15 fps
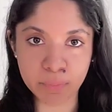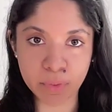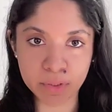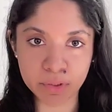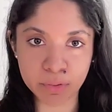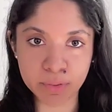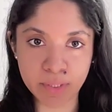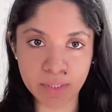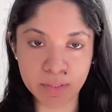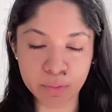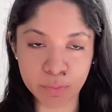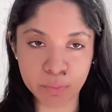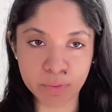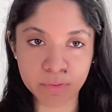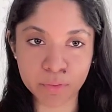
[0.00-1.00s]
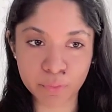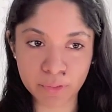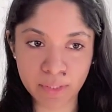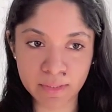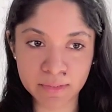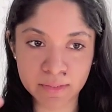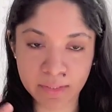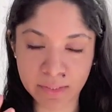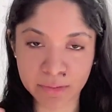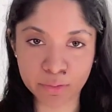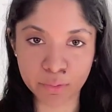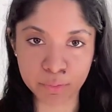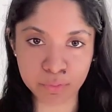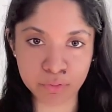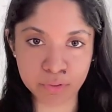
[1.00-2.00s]
what you can do is you can take
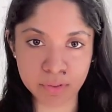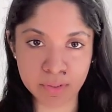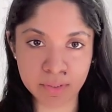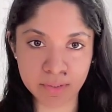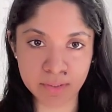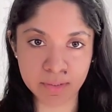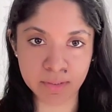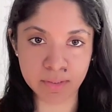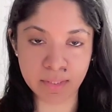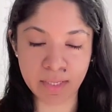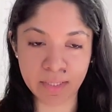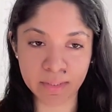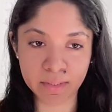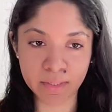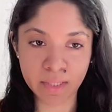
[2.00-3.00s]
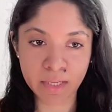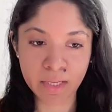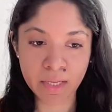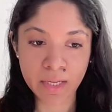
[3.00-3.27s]
your journal and